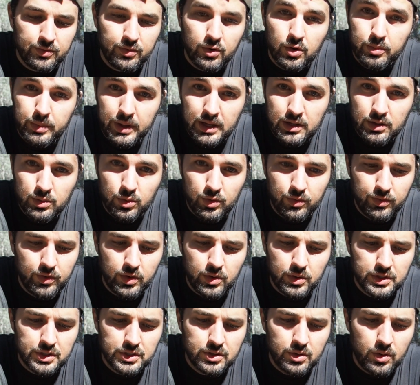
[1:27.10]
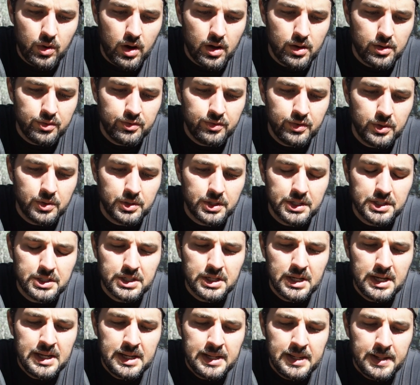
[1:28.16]
full manual focus, no autofocus.
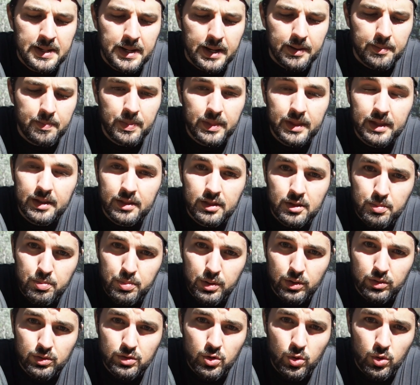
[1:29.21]
The build